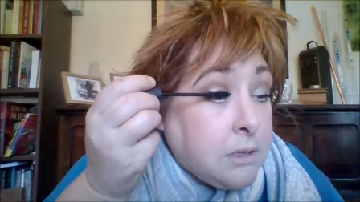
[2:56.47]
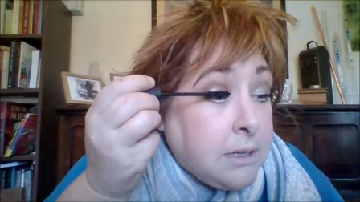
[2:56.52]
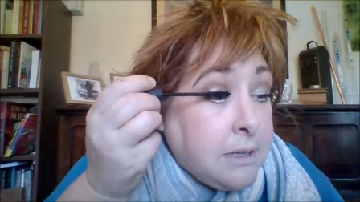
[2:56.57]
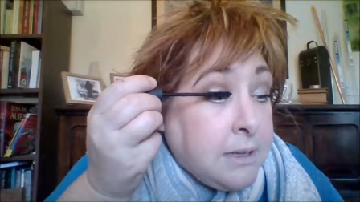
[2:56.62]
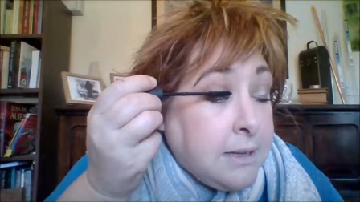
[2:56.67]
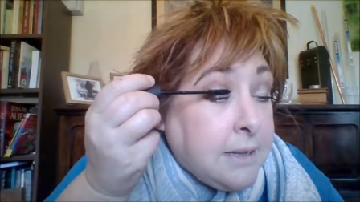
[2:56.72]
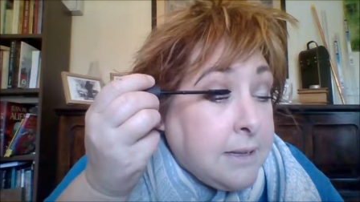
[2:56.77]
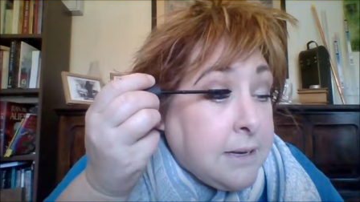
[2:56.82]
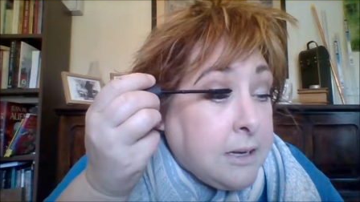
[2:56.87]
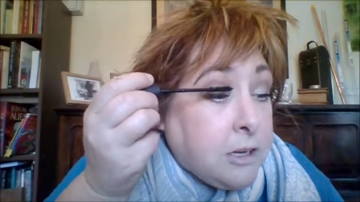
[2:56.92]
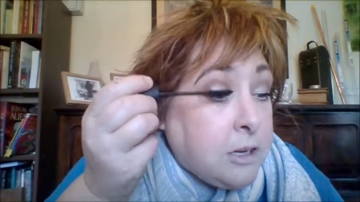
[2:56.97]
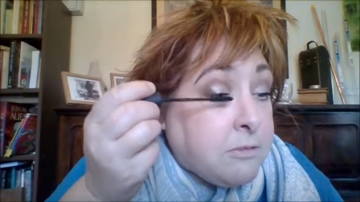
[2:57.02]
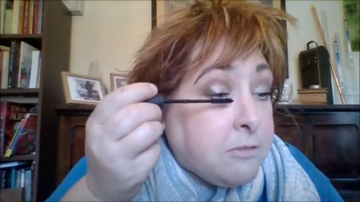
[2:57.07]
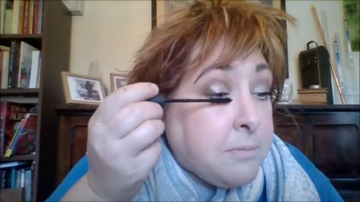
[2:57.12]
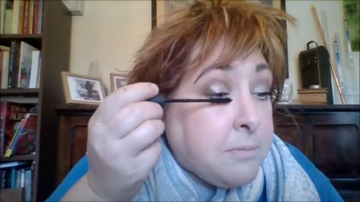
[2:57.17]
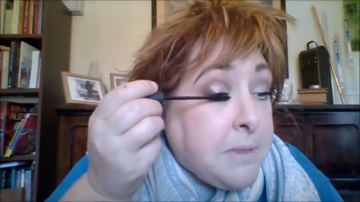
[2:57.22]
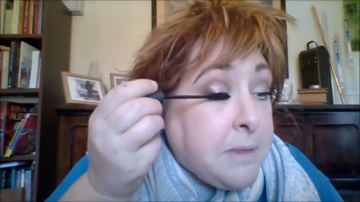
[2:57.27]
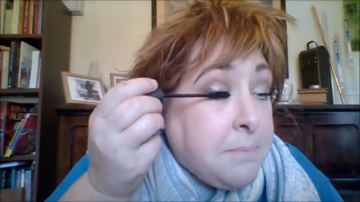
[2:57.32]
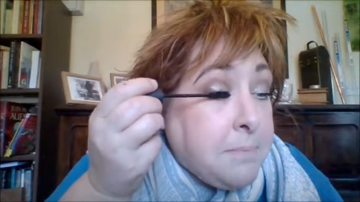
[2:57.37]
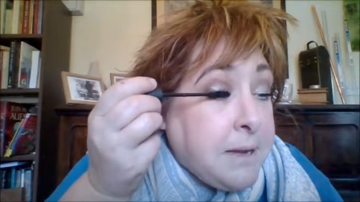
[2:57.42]
Okay, and I
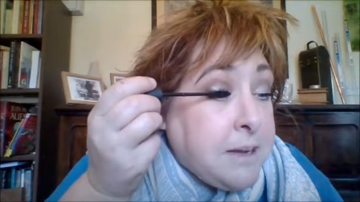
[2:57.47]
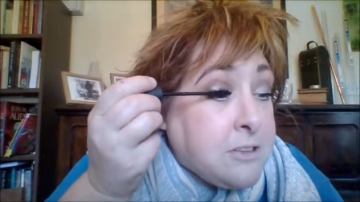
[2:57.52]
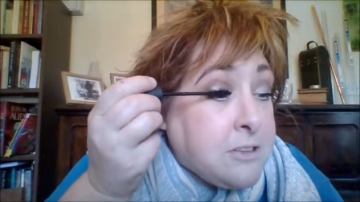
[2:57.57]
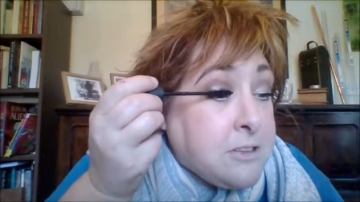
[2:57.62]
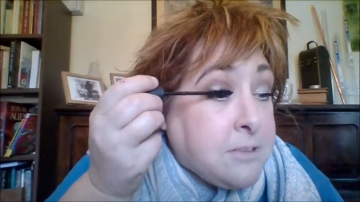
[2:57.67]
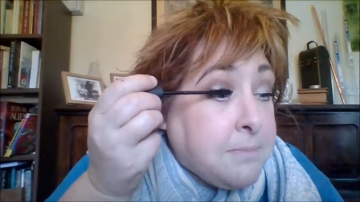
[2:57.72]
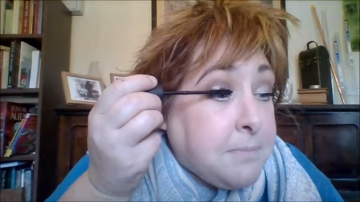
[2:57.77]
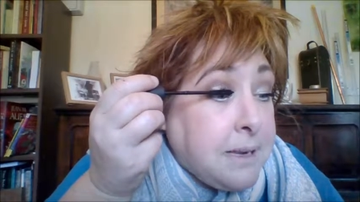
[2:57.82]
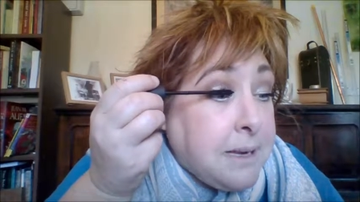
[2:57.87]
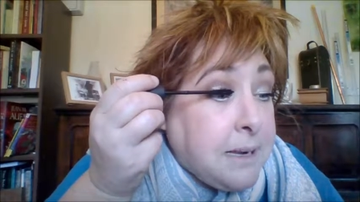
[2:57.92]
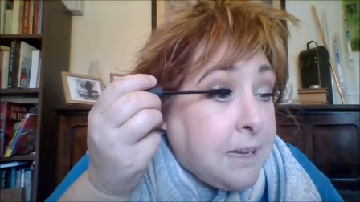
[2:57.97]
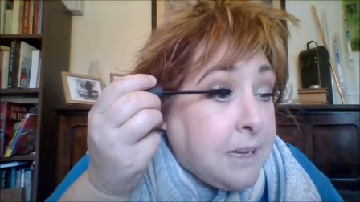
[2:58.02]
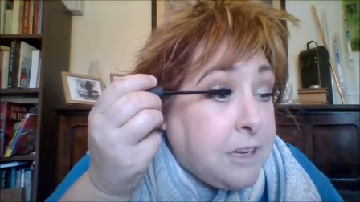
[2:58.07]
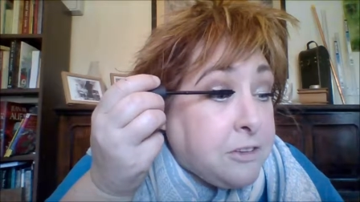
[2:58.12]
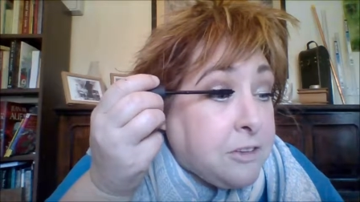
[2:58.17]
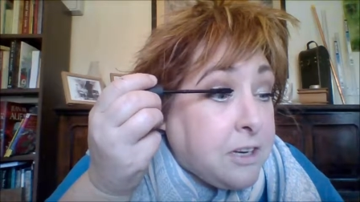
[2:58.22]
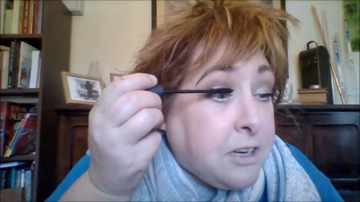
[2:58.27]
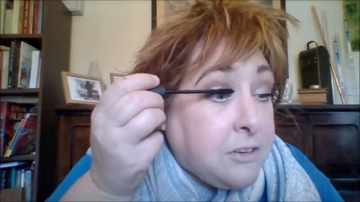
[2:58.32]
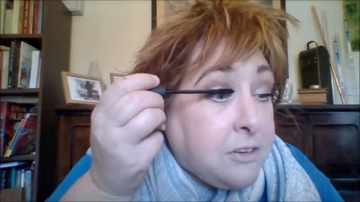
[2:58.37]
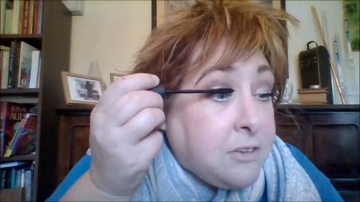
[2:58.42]
go from the base of my
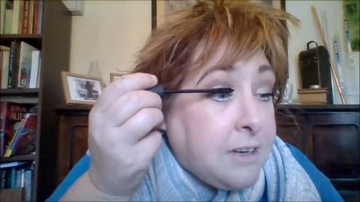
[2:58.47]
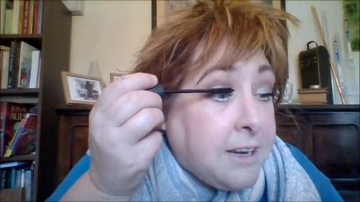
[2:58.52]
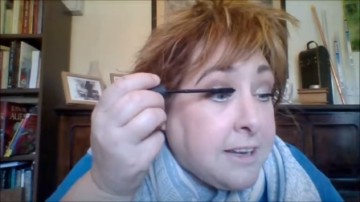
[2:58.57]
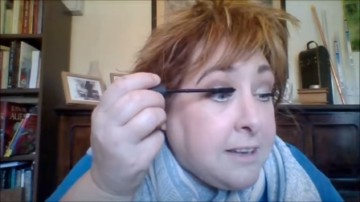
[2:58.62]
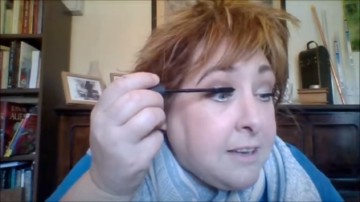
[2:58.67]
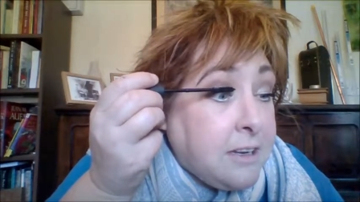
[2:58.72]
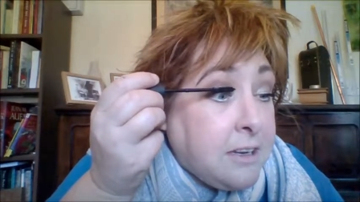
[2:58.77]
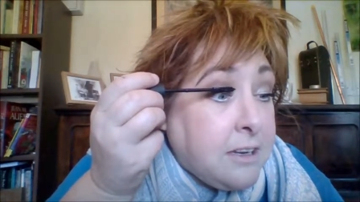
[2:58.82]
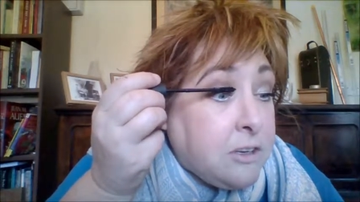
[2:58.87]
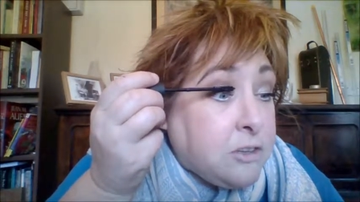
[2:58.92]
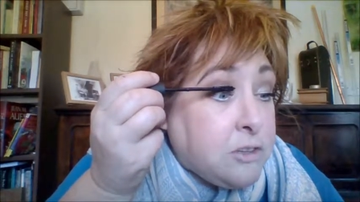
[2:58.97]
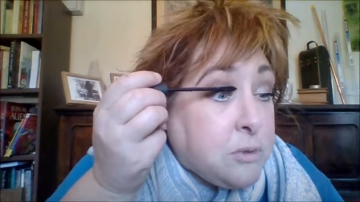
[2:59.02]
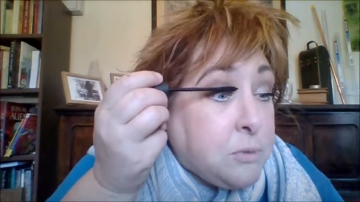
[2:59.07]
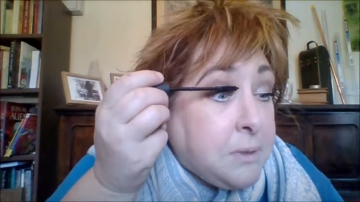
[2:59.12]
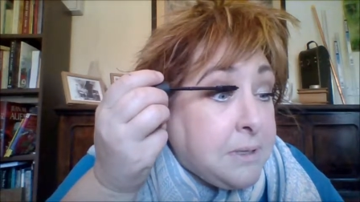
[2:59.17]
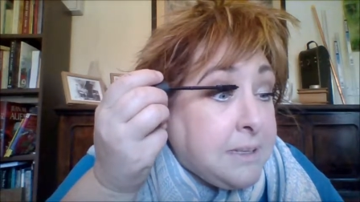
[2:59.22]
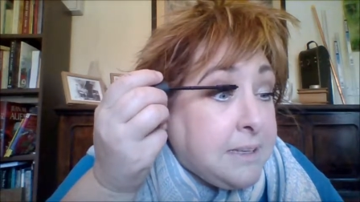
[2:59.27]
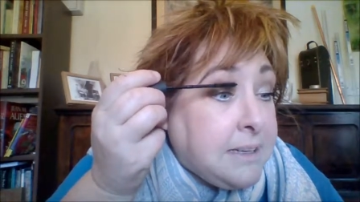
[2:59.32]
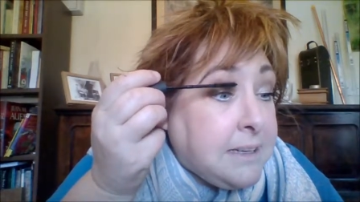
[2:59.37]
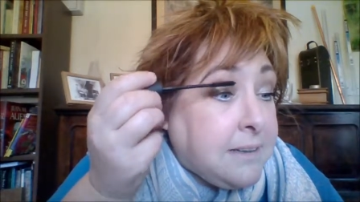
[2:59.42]
lash and I do like a little
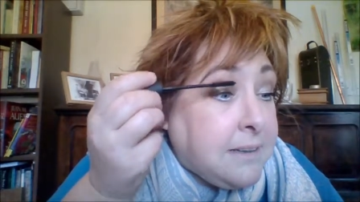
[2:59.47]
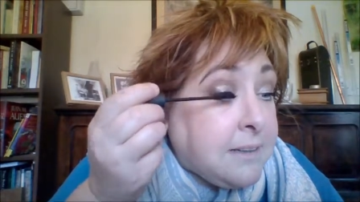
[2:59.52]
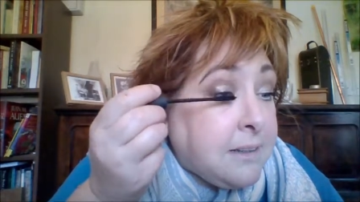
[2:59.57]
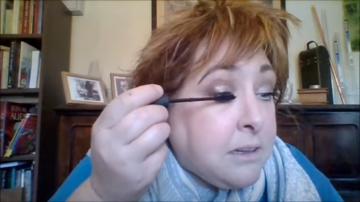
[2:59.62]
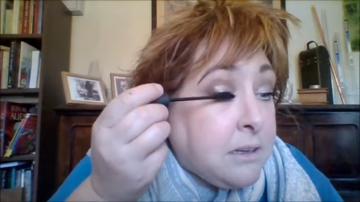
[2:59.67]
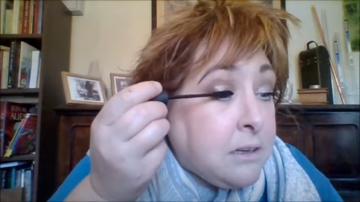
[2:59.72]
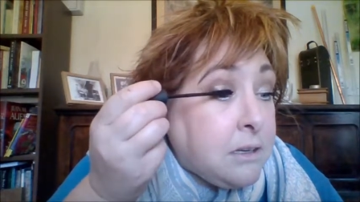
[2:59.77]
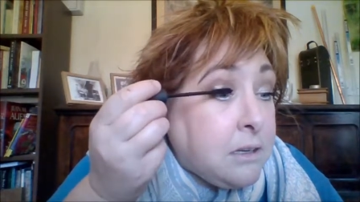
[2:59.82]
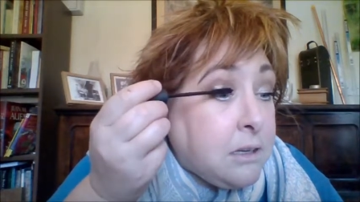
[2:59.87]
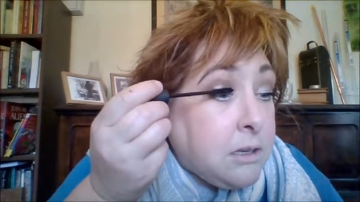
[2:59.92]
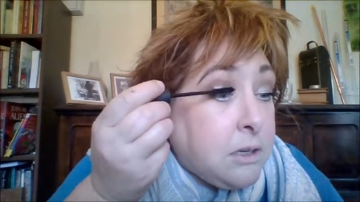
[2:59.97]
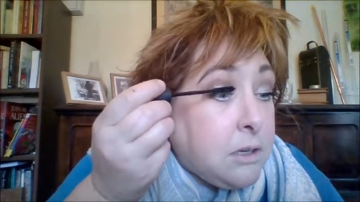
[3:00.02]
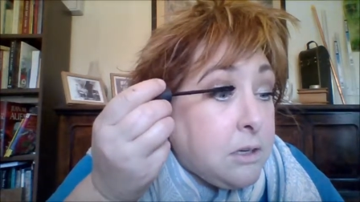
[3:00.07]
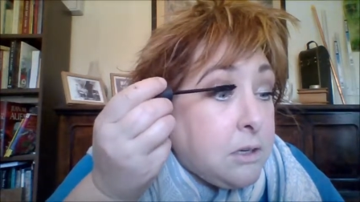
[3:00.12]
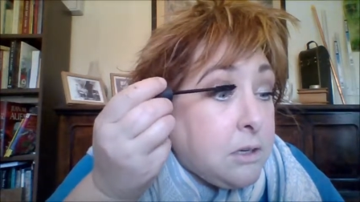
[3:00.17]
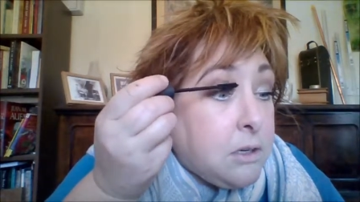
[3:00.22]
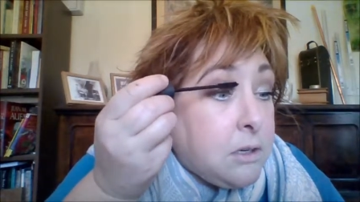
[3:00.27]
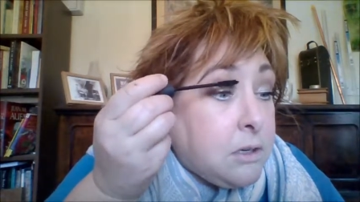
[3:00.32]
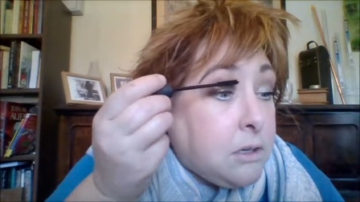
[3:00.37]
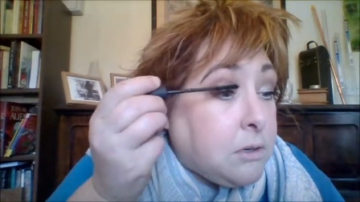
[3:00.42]
squiggly thing,
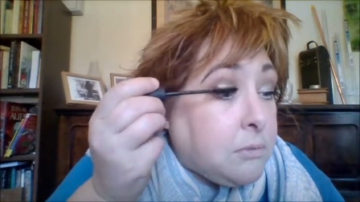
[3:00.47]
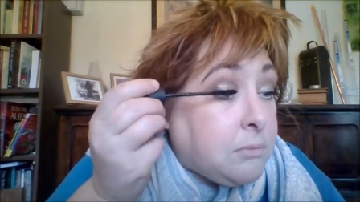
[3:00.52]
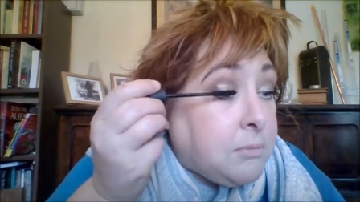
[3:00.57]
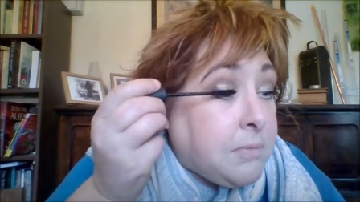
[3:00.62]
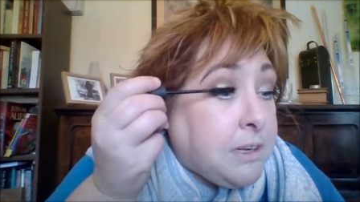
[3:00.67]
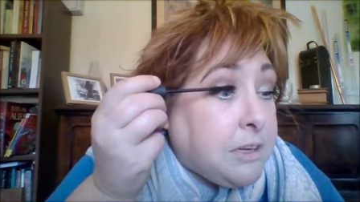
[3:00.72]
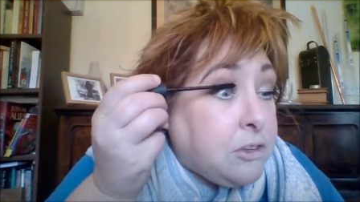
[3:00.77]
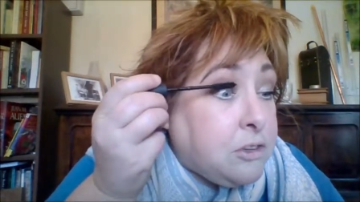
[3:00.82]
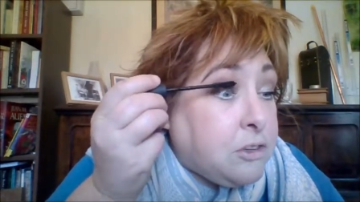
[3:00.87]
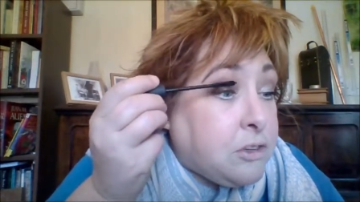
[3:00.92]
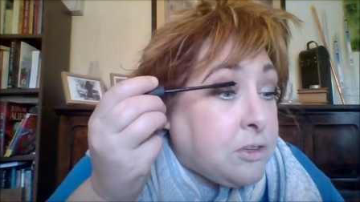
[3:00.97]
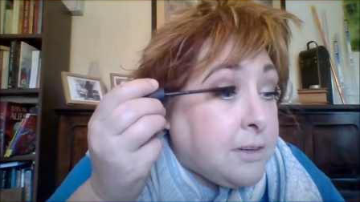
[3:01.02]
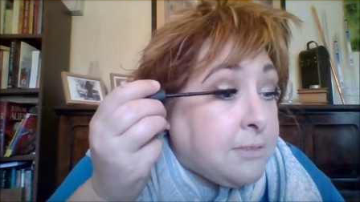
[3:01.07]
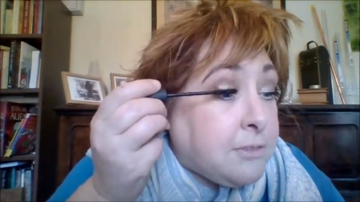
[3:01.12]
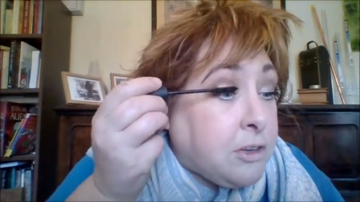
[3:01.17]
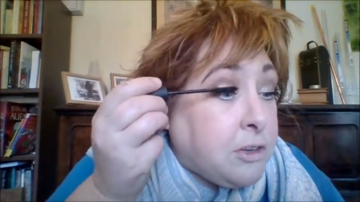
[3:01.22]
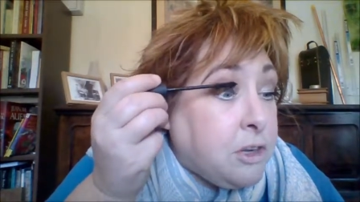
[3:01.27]
making sure I've